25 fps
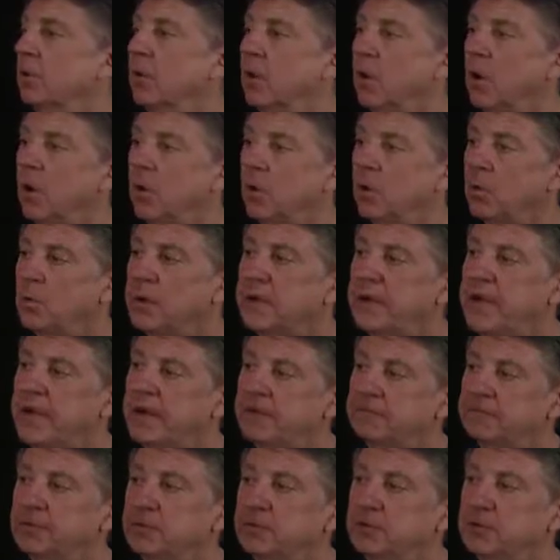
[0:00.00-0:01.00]
All we
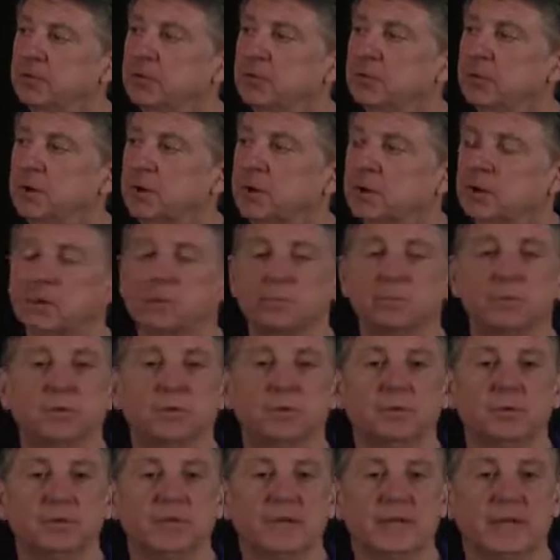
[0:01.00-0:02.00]
have to do are
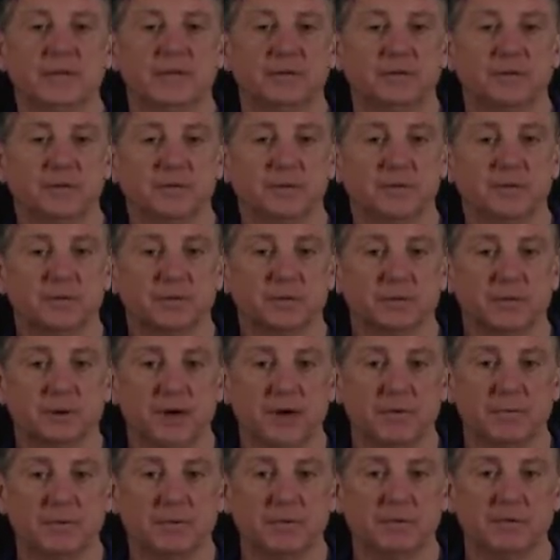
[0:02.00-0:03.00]
compute the entries of the
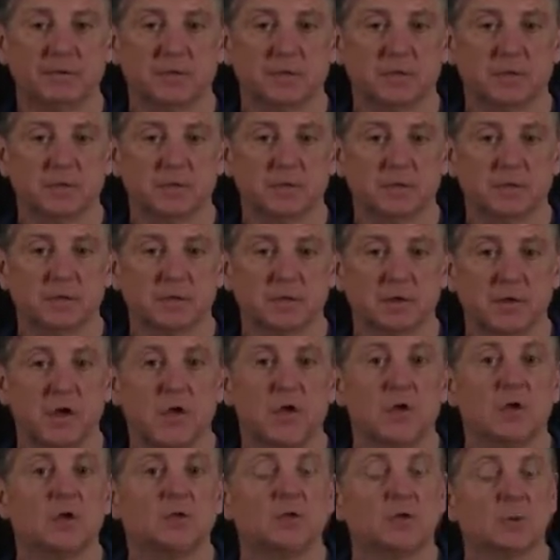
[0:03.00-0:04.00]
Gram matrix.
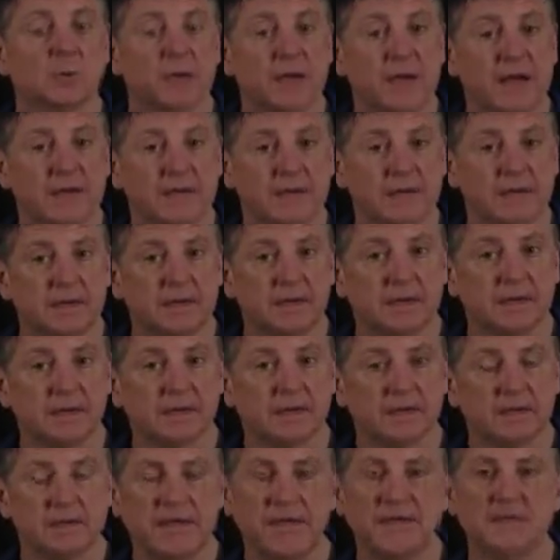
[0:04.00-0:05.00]
So that
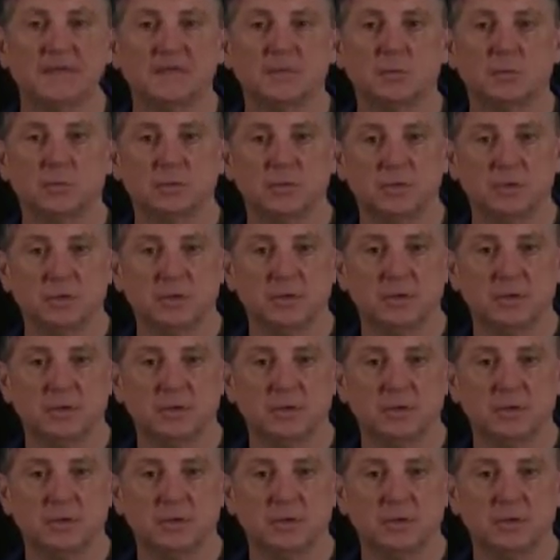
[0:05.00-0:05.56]
would